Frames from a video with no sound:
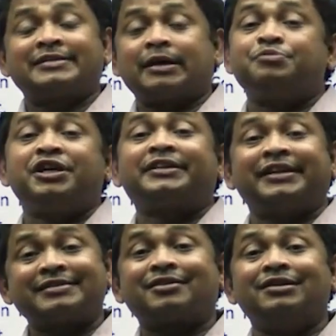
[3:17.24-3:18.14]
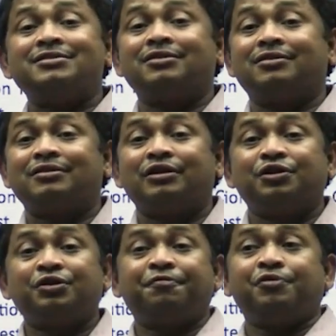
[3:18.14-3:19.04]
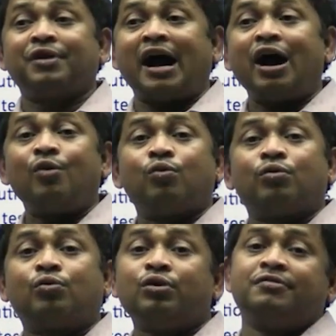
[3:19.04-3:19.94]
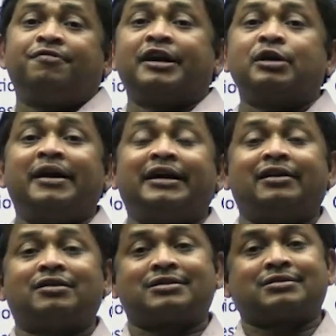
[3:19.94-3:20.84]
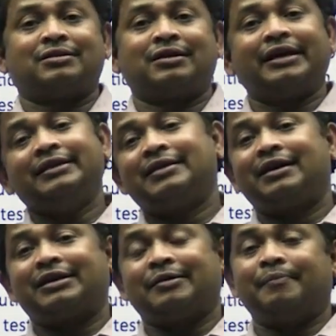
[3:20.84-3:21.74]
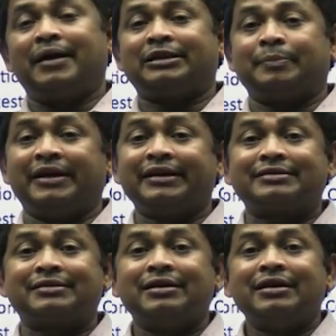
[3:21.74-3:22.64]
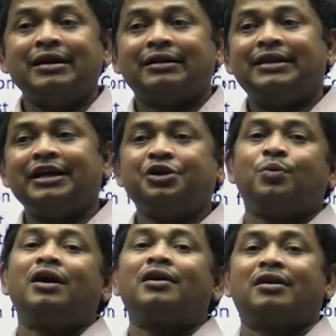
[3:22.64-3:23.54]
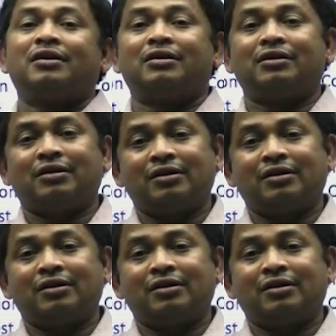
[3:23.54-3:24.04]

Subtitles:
subject is concerned, if you have good fundamentals in that mathematics, then you are